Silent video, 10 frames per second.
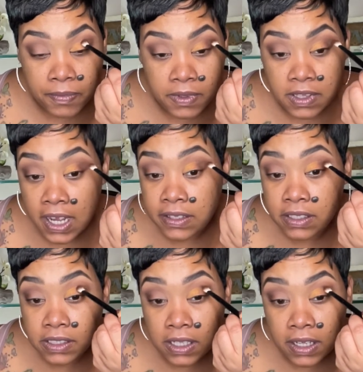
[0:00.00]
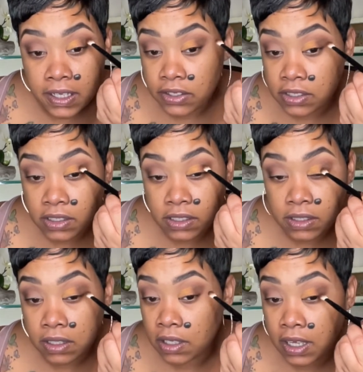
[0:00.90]
side to side just to
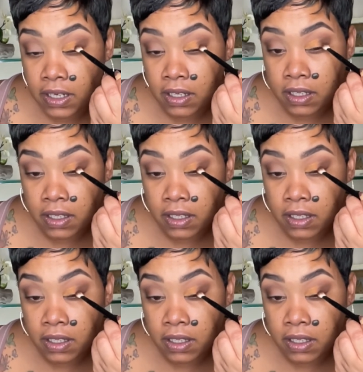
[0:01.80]
kind of